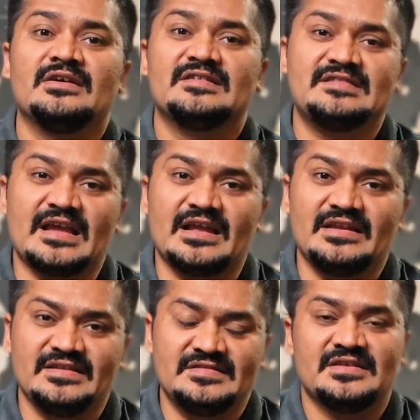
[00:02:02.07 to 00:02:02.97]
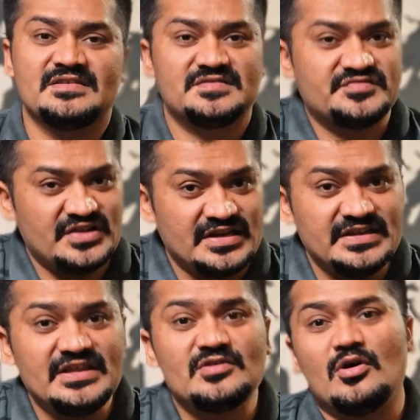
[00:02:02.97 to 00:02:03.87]
Second is
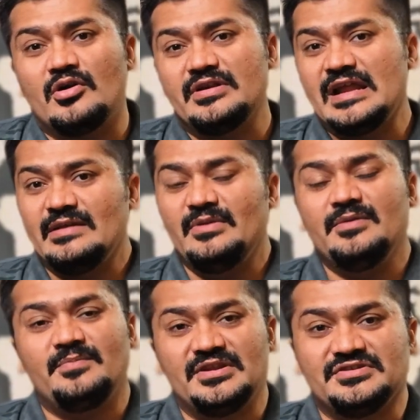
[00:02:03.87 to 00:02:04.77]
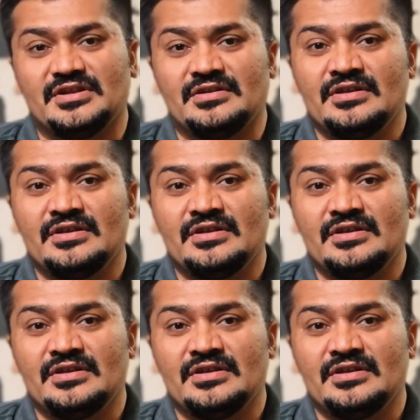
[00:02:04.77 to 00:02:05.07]
static or dynamic pressure.